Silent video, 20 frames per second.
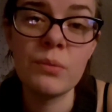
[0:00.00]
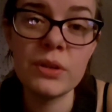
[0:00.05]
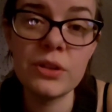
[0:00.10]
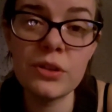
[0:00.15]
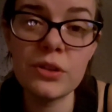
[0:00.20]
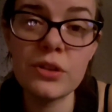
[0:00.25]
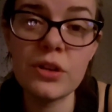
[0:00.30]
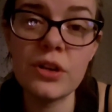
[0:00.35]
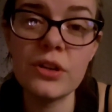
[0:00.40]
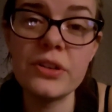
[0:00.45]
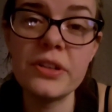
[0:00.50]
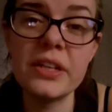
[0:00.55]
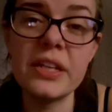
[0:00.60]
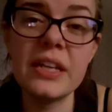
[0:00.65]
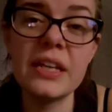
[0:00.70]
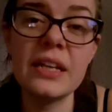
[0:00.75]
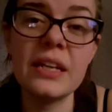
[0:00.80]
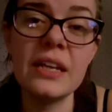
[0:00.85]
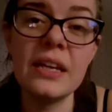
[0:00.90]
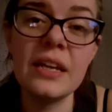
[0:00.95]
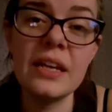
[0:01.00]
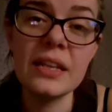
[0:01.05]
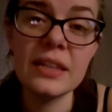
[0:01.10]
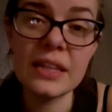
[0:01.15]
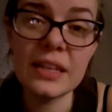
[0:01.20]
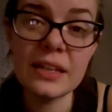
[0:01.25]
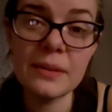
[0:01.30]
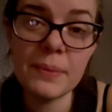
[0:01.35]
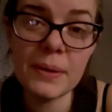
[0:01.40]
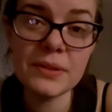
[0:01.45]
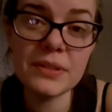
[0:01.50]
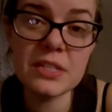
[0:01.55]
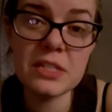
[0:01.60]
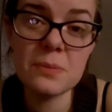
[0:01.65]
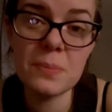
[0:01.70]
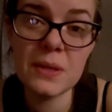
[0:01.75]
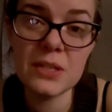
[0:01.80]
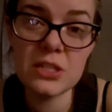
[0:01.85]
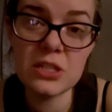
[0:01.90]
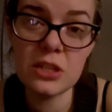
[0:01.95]
When you're gardening, think about the
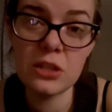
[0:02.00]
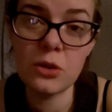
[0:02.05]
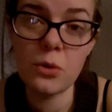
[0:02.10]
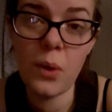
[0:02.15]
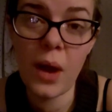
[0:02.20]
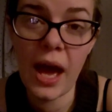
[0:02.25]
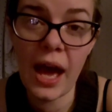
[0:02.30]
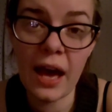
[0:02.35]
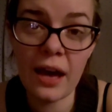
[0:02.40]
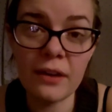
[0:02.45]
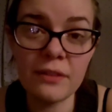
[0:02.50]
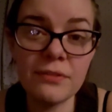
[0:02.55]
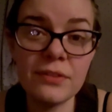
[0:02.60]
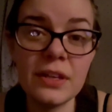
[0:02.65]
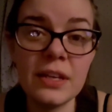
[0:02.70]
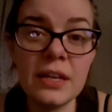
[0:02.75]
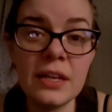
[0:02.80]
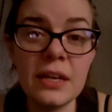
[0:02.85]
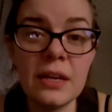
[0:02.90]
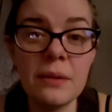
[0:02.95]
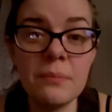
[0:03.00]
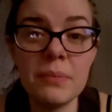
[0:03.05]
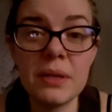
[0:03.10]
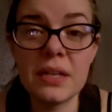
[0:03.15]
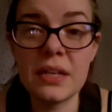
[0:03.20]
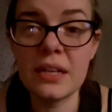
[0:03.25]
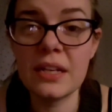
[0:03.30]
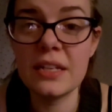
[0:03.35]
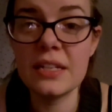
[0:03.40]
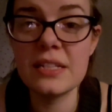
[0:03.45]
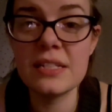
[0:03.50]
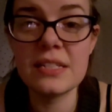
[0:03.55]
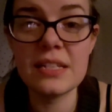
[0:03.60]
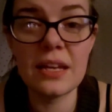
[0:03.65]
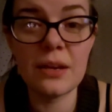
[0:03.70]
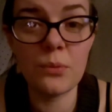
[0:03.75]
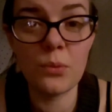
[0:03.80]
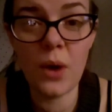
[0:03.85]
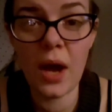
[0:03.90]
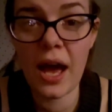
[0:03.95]
space that you have, because
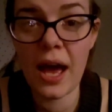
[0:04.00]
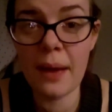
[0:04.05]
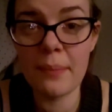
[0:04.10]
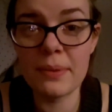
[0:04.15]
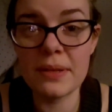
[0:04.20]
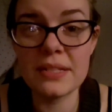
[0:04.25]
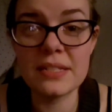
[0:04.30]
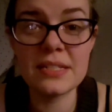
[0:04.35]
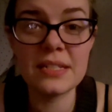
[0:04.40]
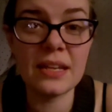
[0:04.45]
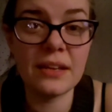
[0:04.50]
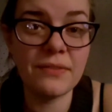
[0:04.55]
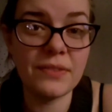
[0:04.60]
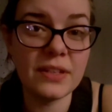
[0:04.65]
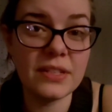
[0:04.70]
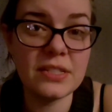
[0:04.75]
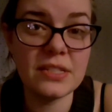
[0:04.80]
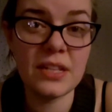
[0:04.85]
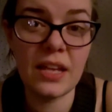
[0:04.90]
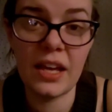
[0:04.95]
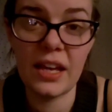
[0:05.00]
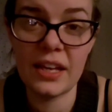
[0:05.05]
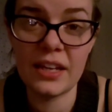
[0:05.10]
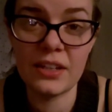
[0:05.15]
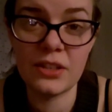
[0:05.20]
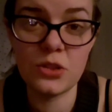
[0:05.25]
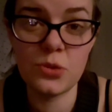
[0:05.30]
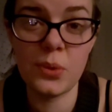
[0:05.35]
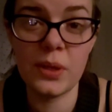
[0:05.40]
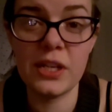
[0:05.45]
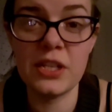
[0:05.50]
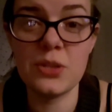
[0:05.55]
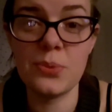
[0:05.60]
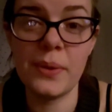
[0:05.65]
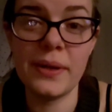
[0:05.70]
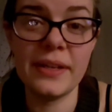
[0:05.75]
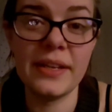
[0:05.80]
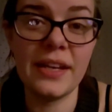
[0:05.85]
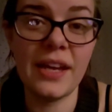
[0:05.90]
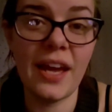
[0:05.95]
what happens if it's like
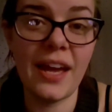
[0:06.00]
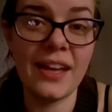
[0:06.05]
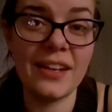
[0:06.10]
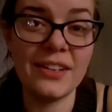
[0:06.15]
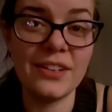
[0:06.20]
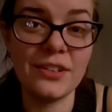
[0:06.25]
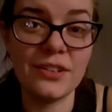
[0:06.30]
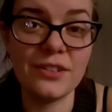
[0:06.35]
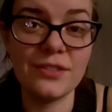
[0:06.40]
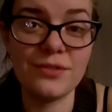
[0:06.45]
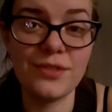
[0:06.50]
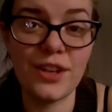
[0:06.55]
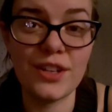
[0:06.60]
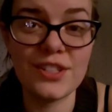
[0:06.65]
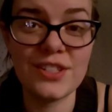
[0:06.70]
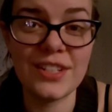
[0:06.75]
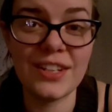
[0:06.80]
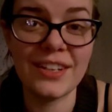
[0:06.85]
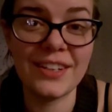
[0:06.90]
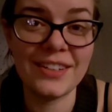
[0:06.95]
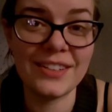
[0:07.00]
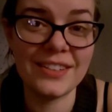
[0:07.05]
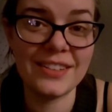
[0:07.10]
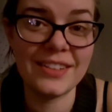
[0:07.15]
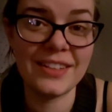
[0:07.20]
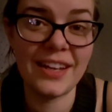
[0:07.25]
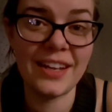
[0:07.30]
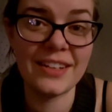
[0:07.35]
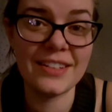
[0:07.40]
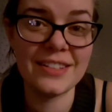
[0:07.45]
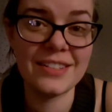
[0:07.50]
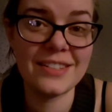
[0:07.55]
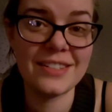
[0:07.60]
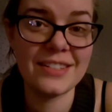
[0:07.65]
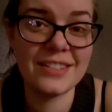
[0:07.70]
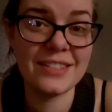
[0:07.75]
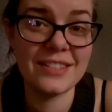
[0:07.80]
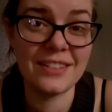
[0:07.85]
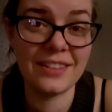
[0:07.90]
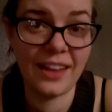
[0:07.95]
2020 and your frost date
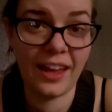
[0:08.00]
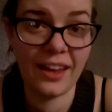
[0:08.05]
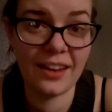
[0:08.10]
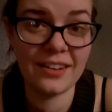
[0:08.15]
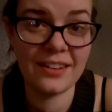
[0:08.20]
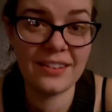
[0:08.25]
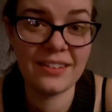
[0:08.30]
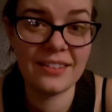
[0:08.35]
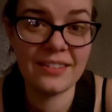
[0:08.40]
gets delayed